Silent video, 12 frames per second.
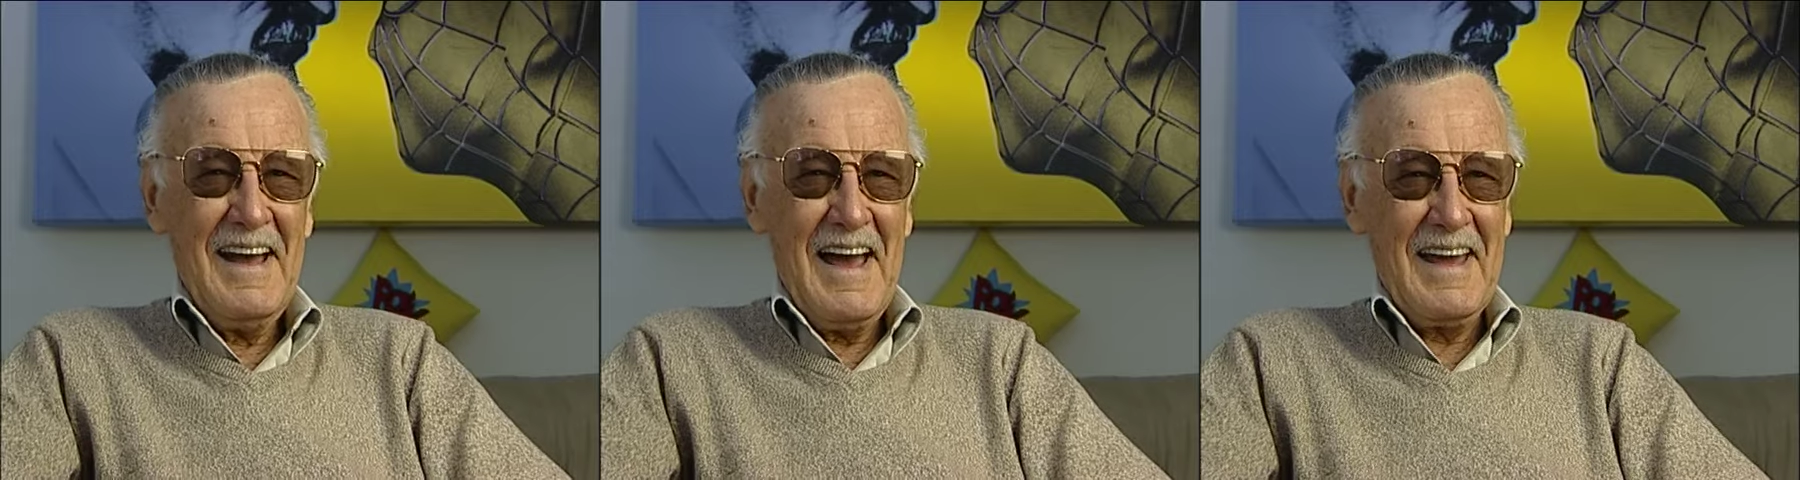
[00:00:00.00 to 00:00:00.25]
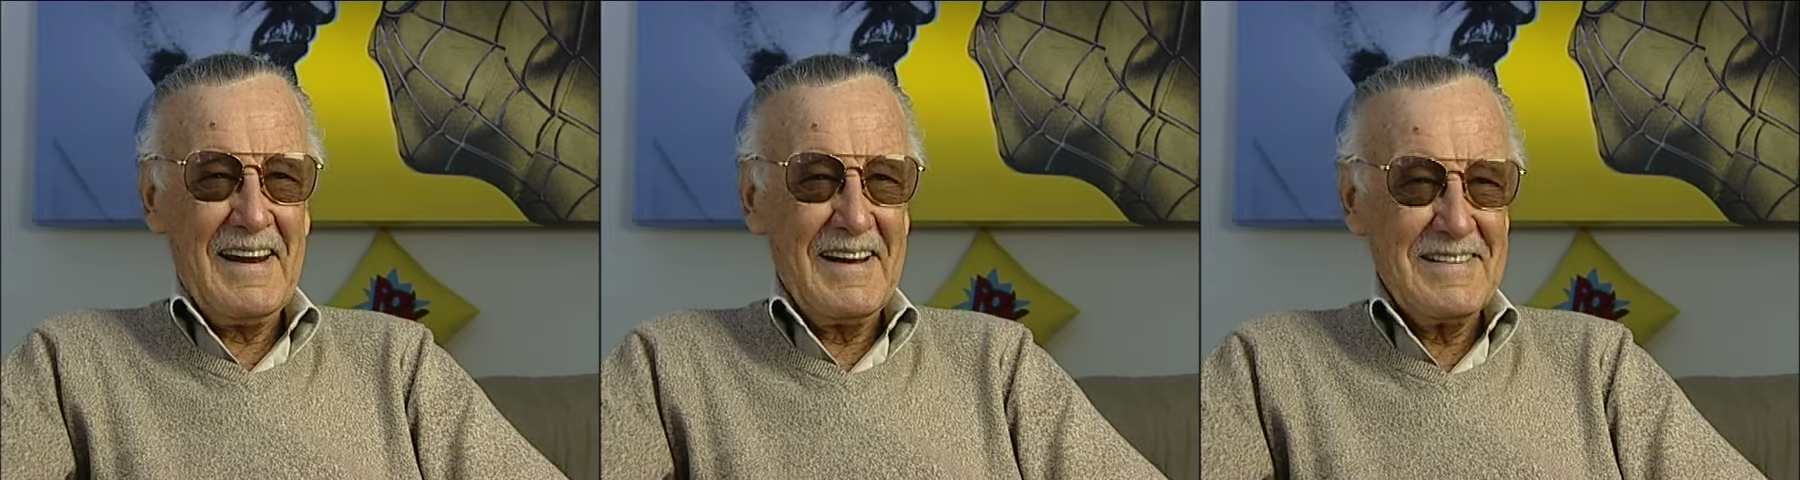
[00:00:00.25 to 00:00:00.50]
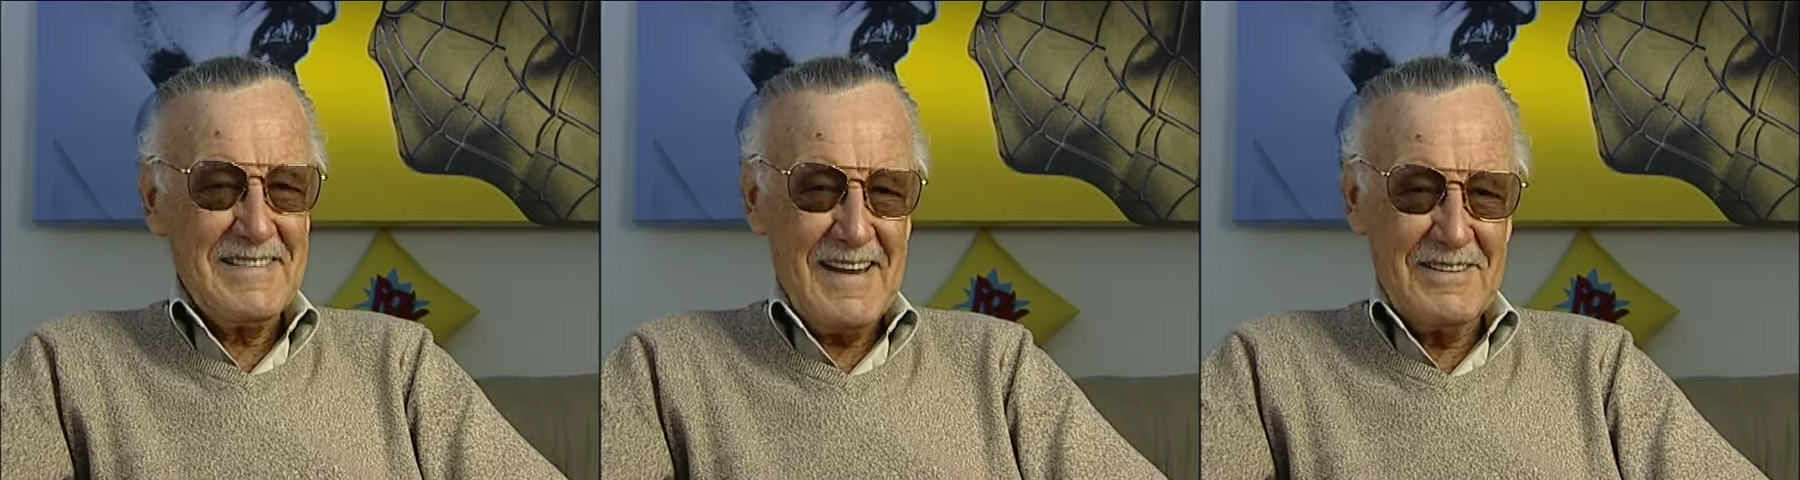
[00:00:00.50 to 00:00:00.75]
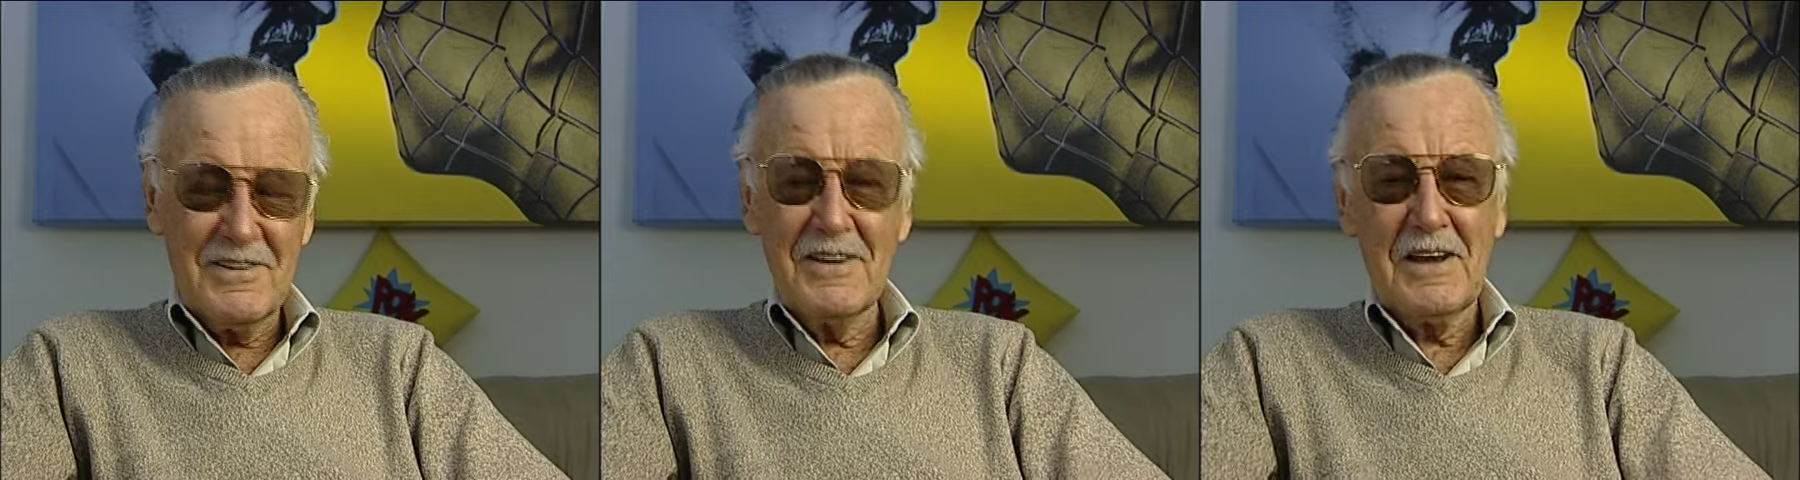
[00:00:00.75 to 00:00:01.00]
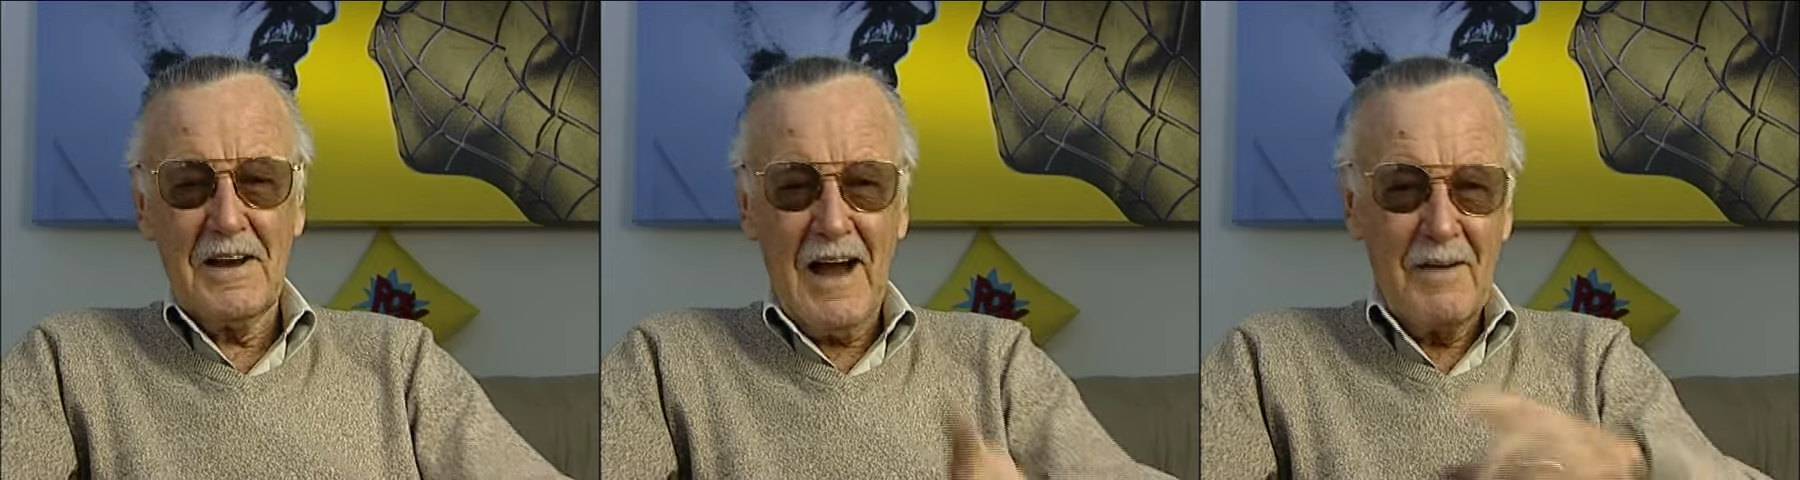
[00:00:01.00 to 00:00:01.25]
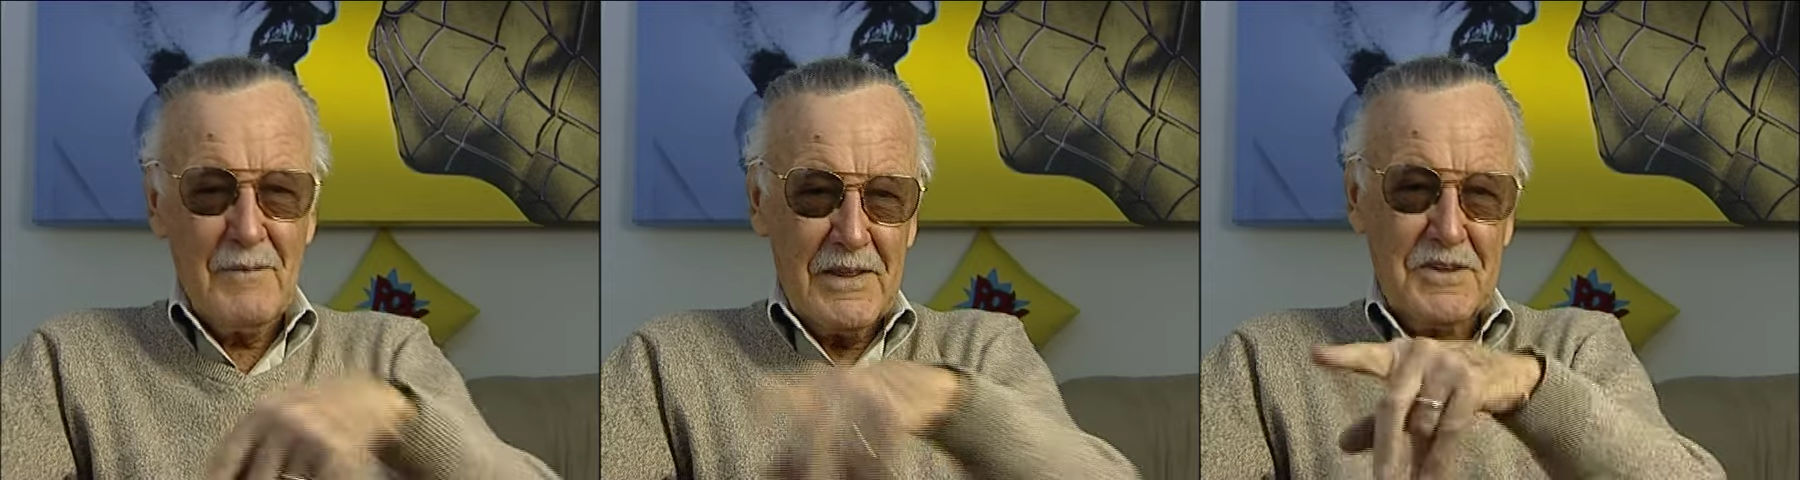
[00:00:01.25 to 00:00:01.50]
and I said, Gee,
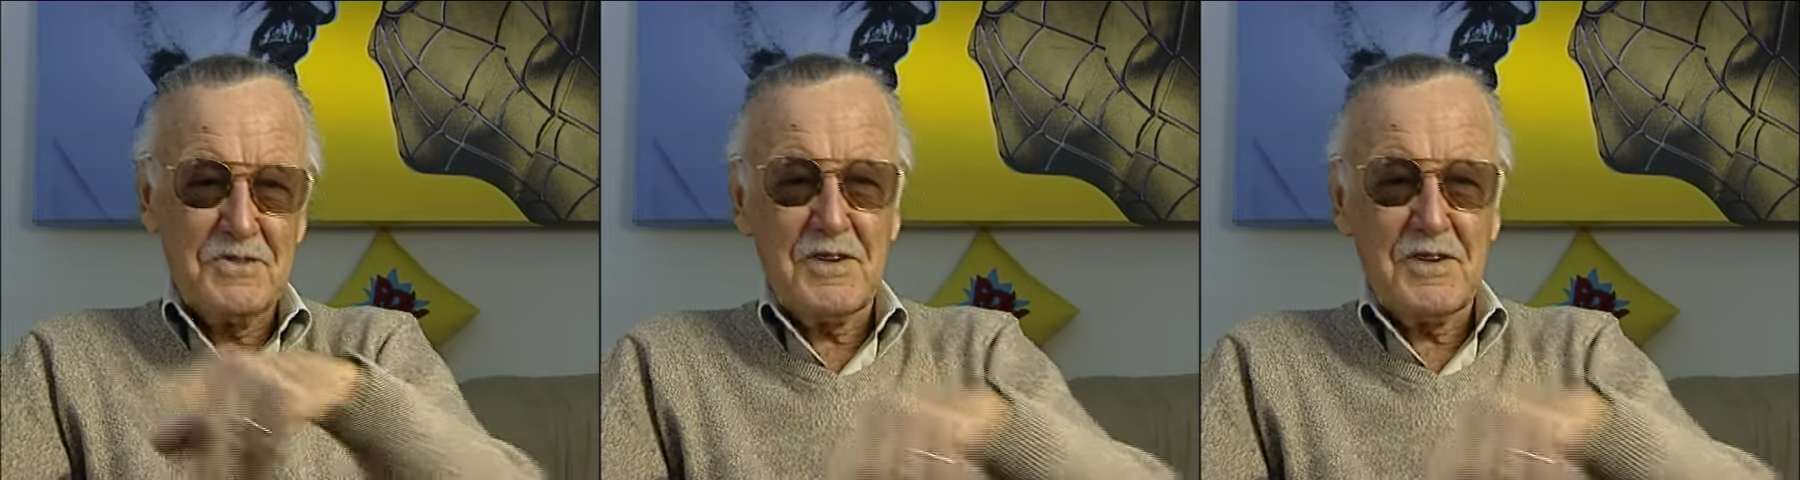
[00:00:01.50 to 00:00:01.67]
I'm at the